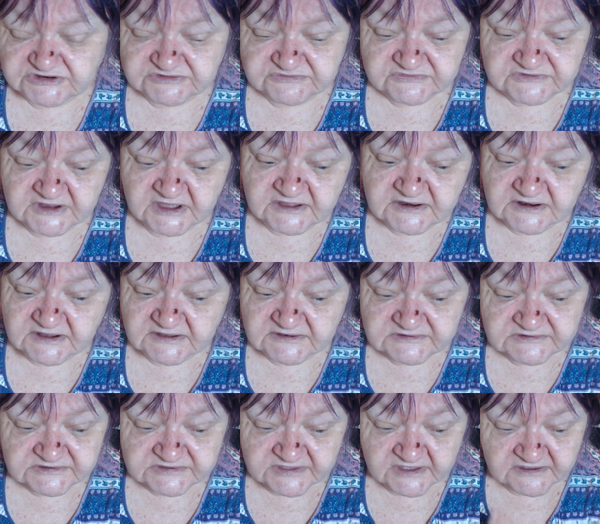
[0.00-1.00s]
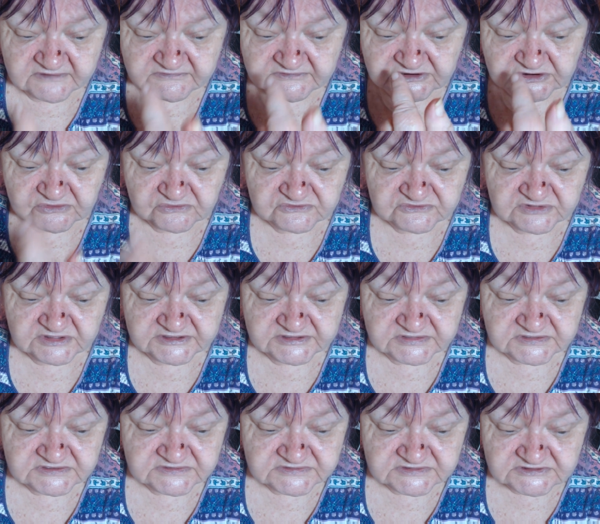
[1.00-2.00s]
If not, I'll just have a nose like
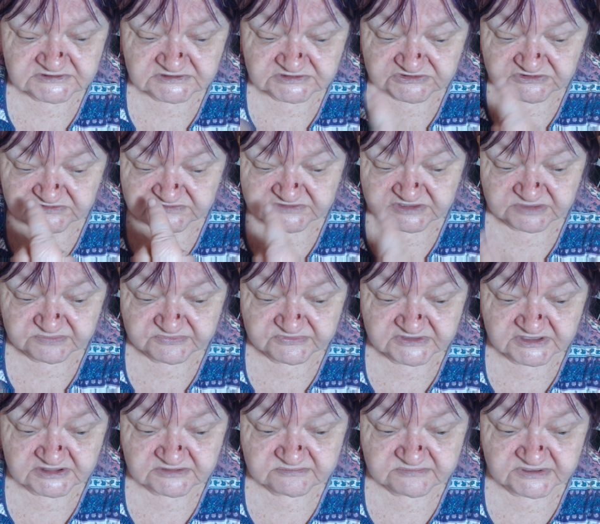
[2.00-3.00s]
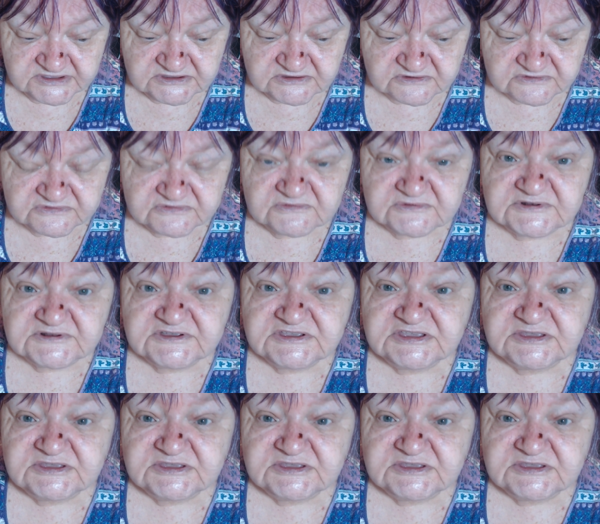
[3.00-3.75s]
this and it just keeps getting bigger so it'll